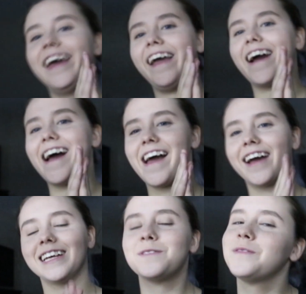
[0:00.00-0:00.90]
Hey
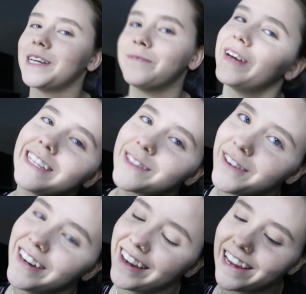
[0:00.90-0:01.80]
guys, what's up? It's
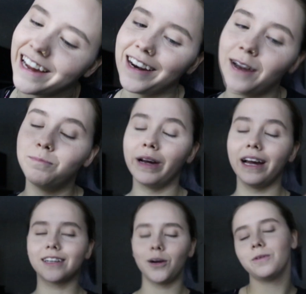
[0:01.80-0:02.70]
Courtney again. I'm
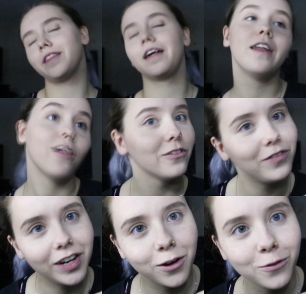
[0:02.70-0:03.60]
back with another
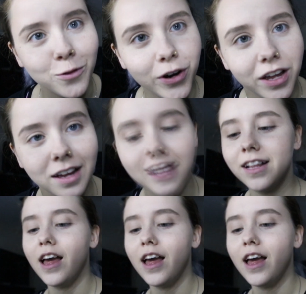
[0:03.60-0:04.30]
video for you.